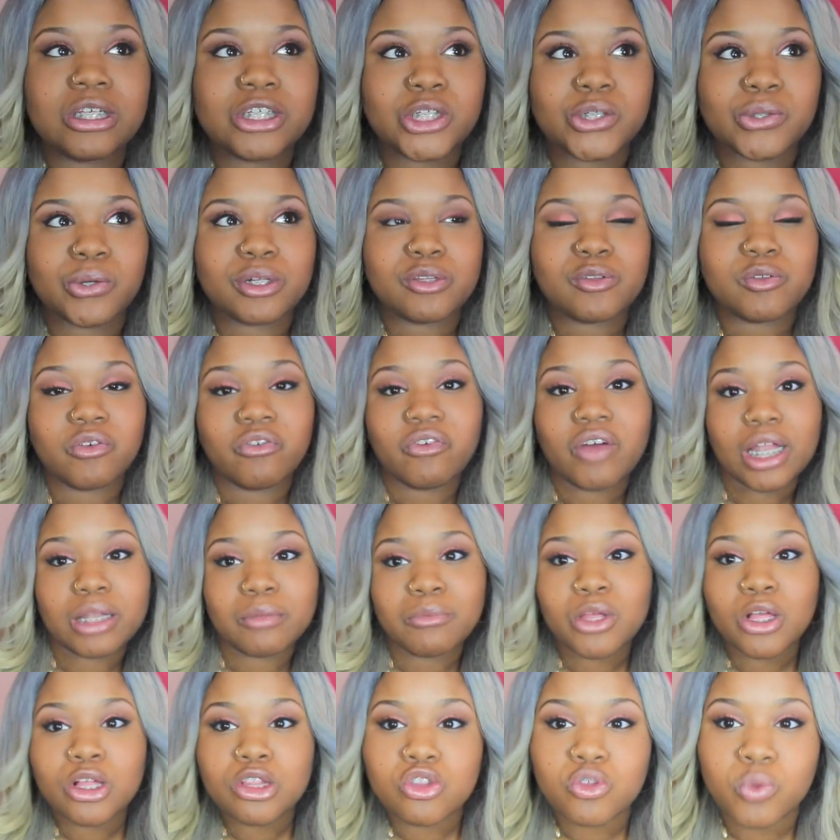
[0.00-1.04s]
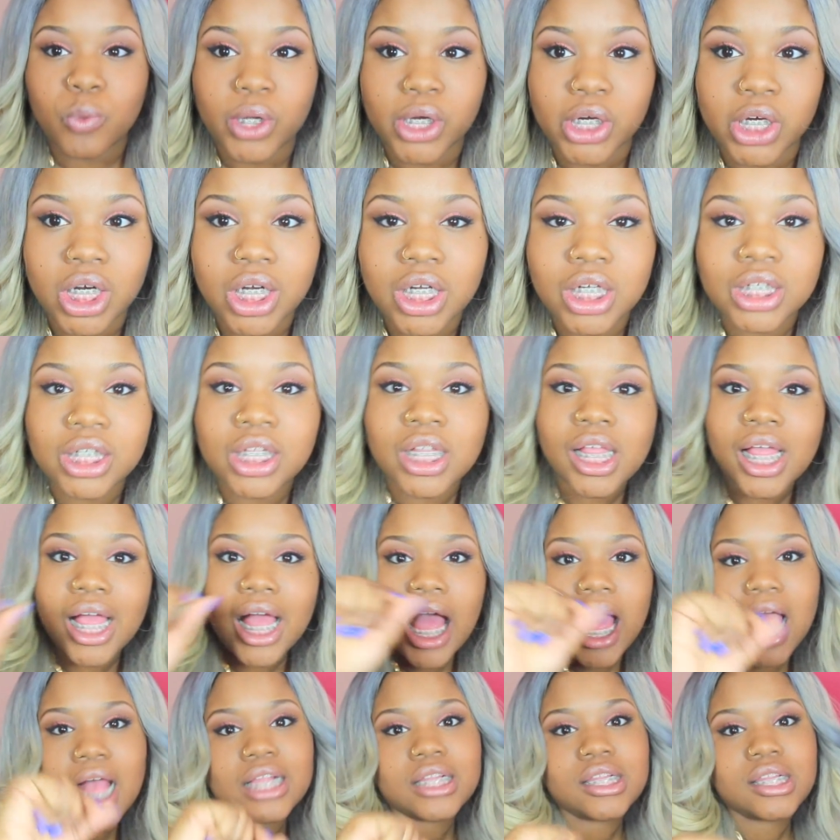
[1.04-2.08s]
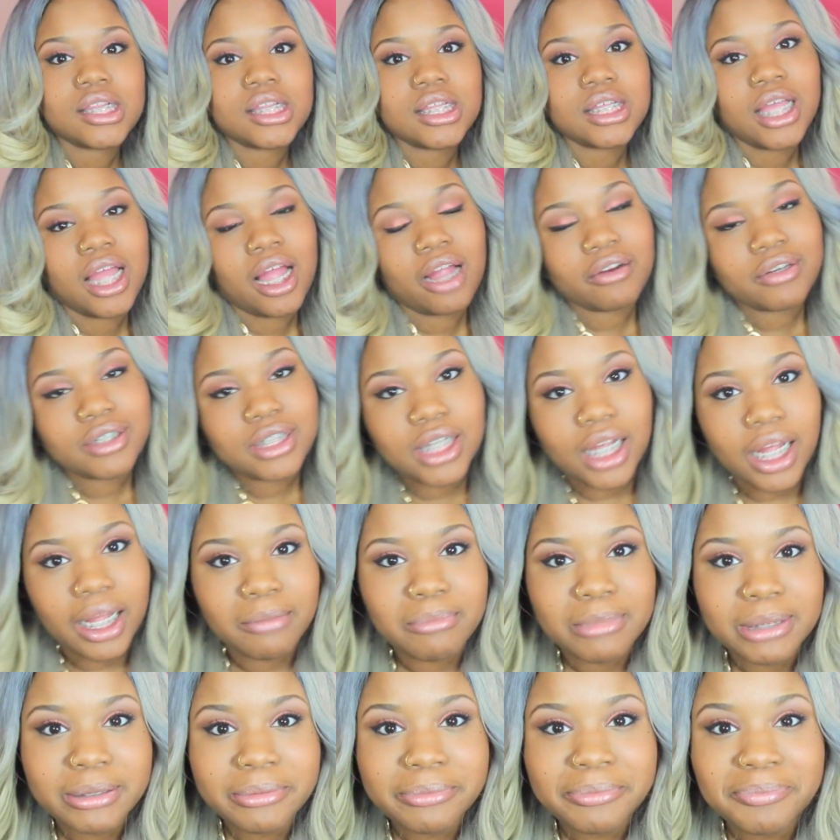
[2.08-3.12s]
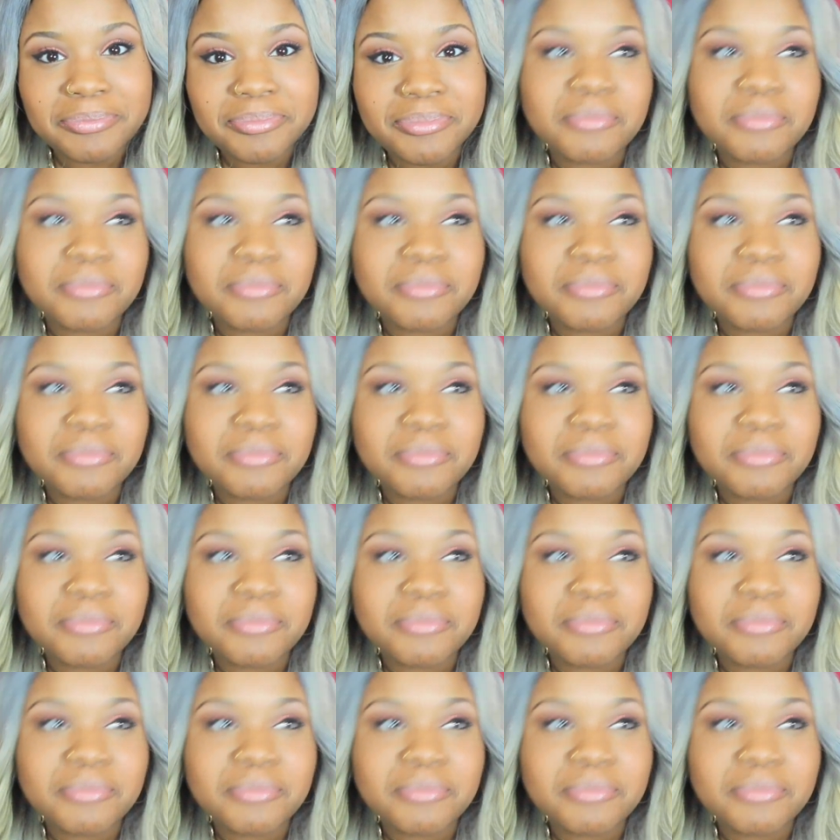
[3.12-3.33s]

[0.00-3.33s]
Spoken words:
sure to follow me on Twitter at Sierra Diamond.